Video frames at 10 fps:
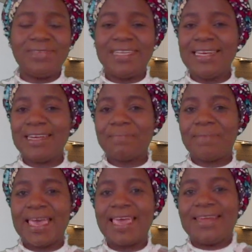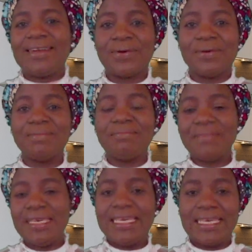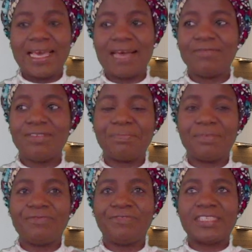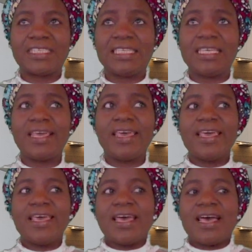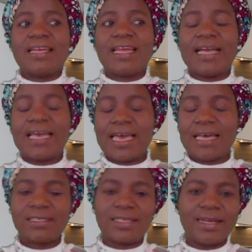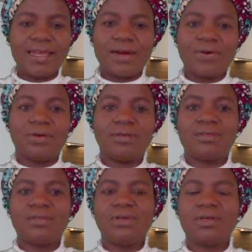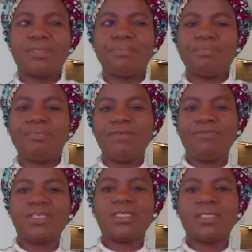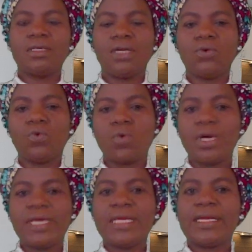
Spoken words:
it depend on me having PVC? Like I asked earlier on, does PVC really work in